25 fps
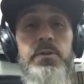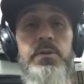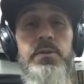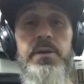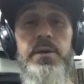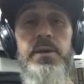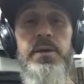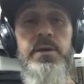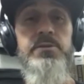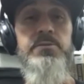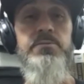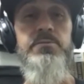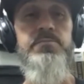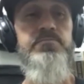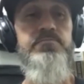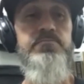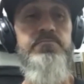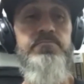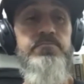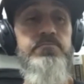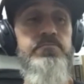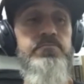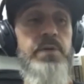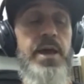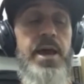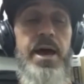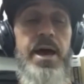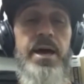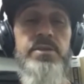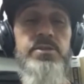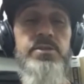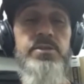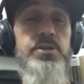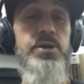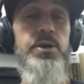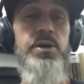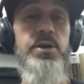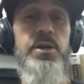he's
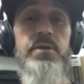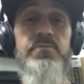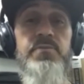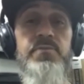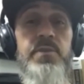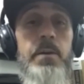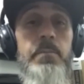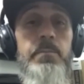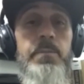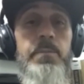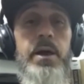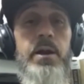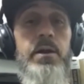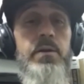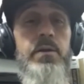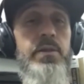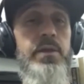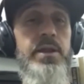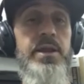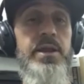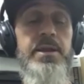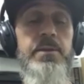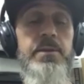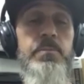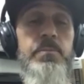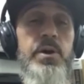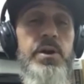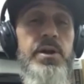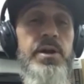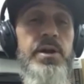as good, if not better, than anybody